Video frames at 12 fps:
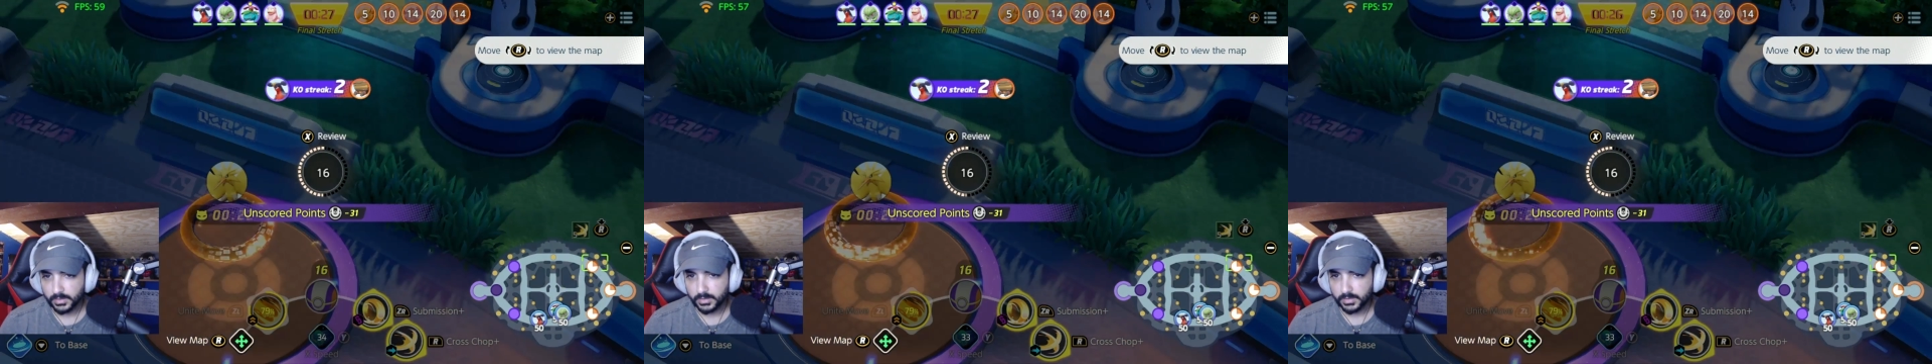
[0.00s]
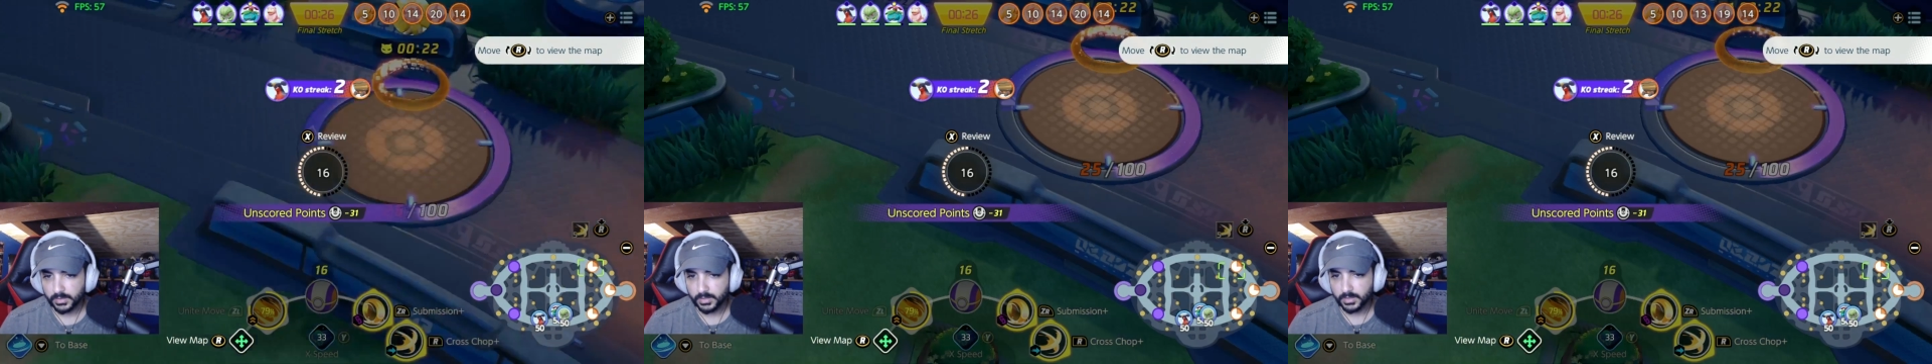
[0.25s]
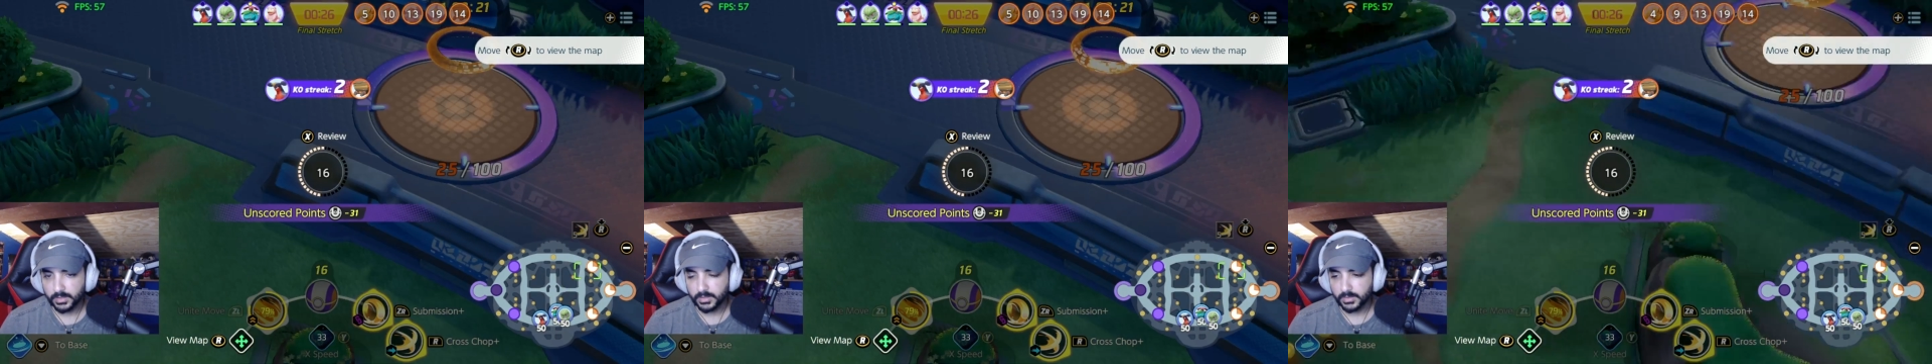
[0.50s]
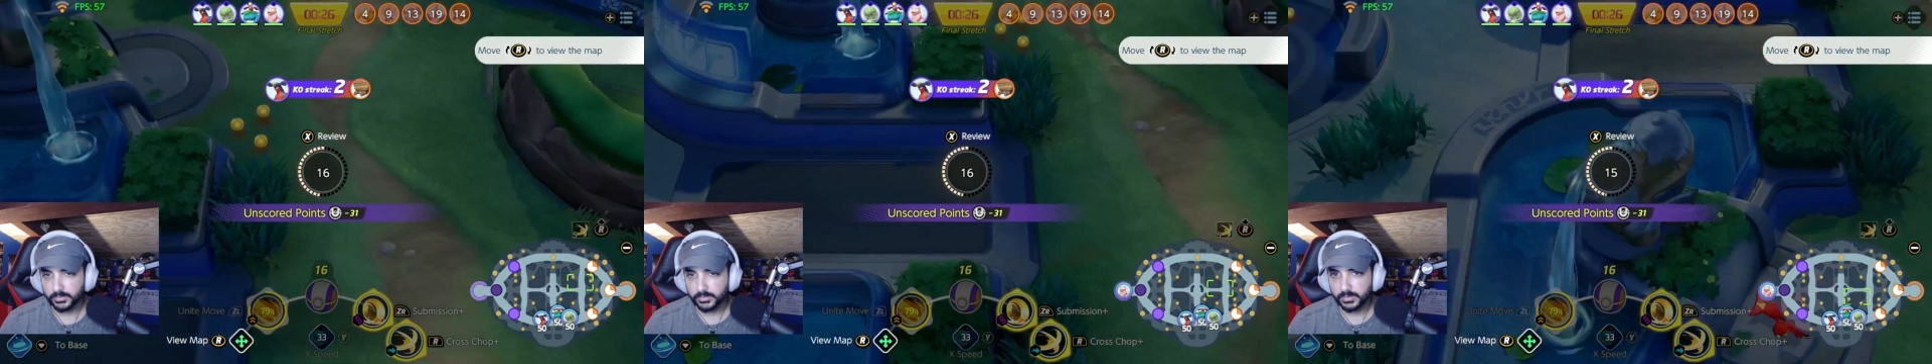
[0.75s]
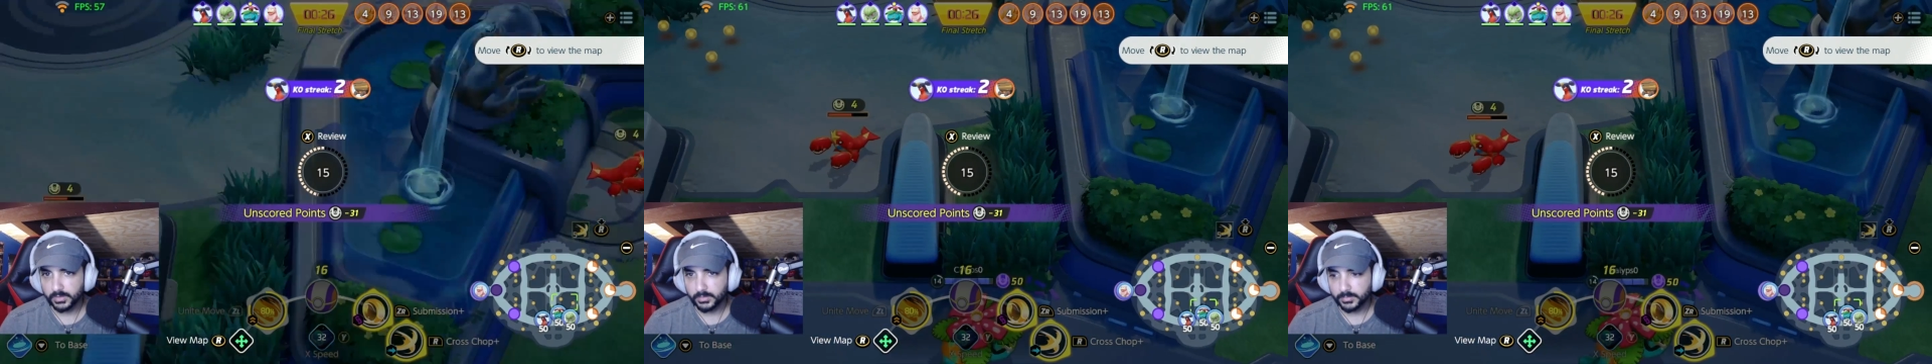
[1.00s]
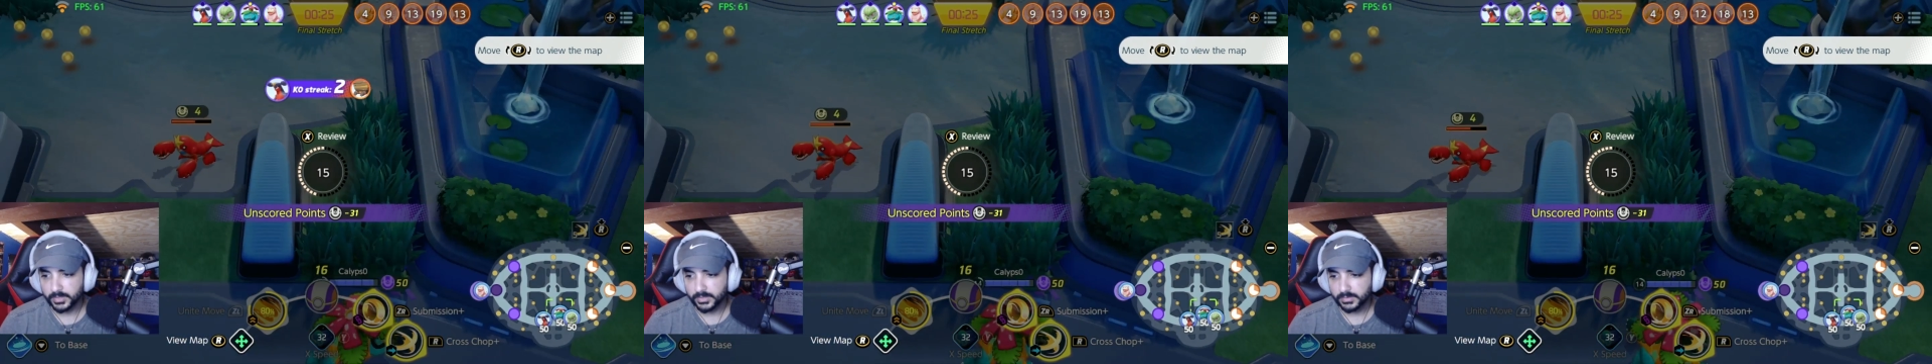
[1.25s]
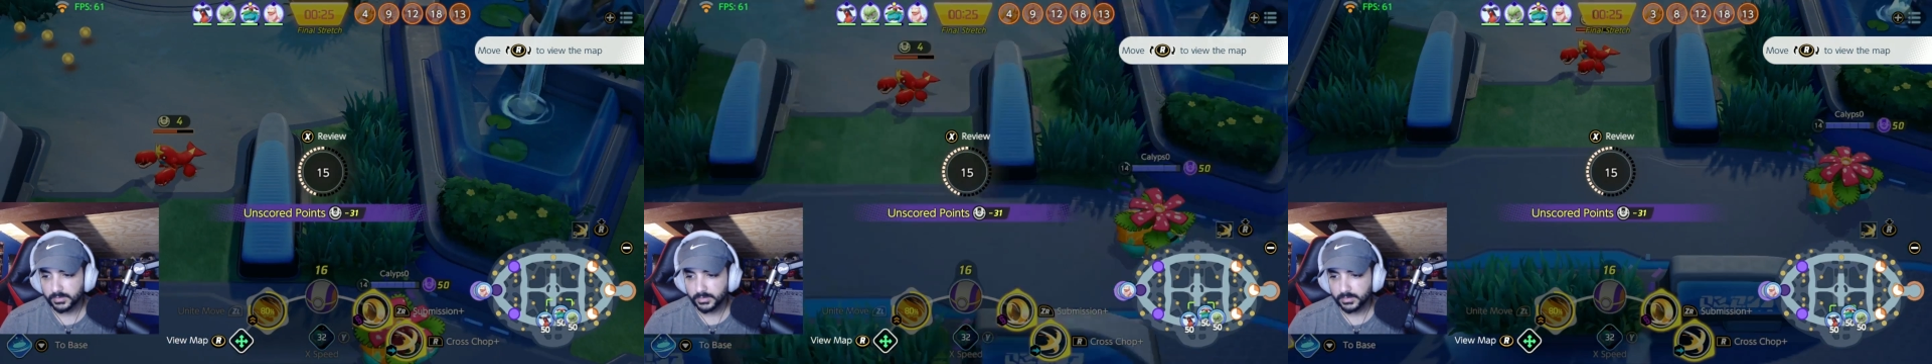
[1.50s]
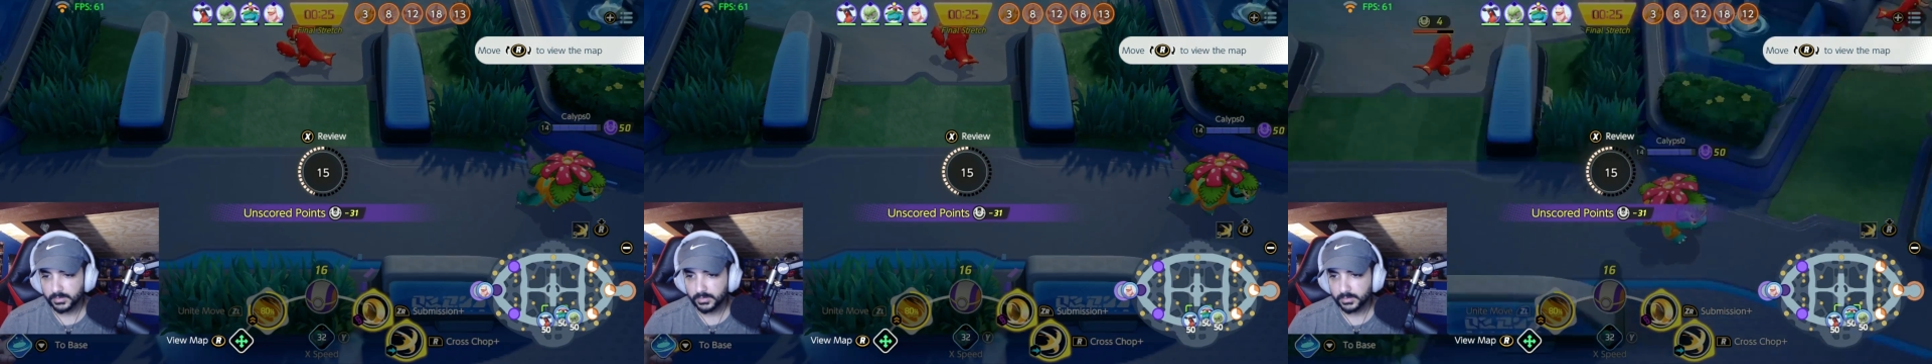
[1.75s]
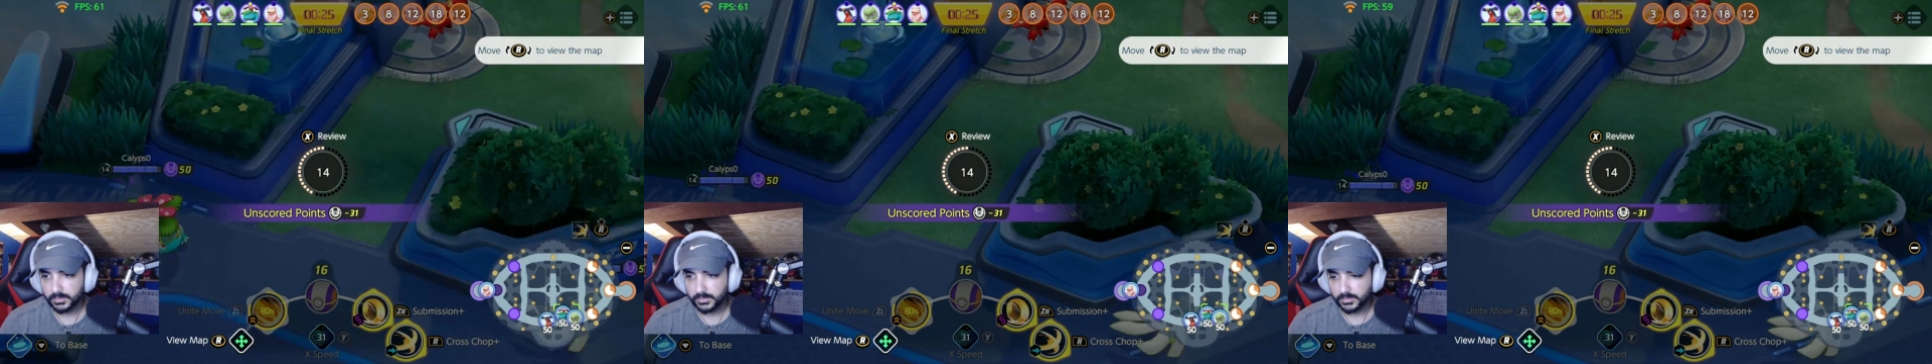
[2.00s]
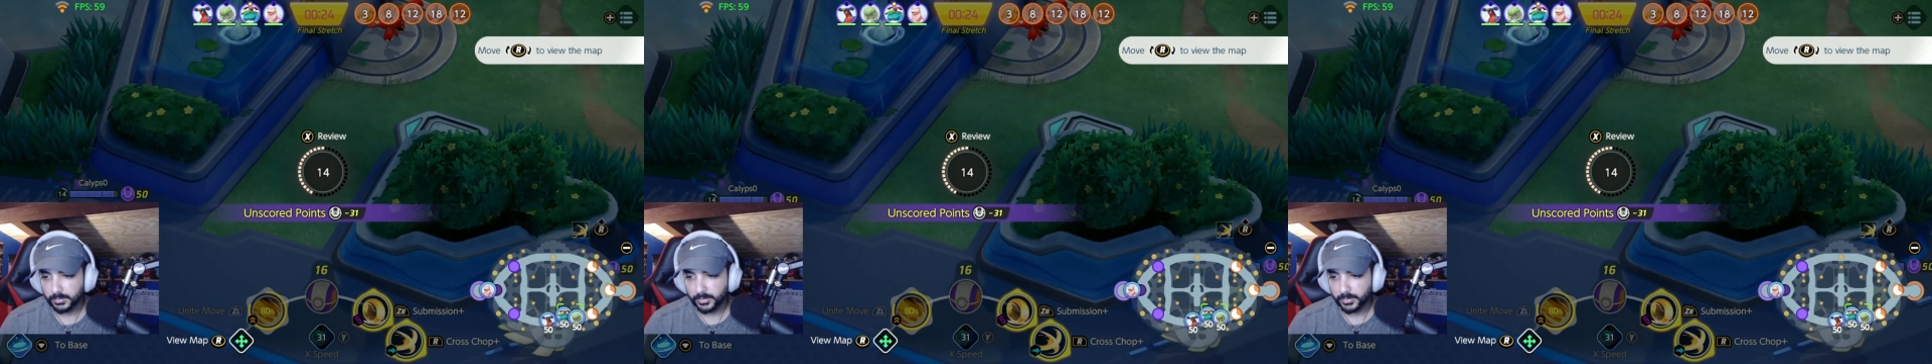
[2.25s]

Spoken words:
Oh, no, man. They're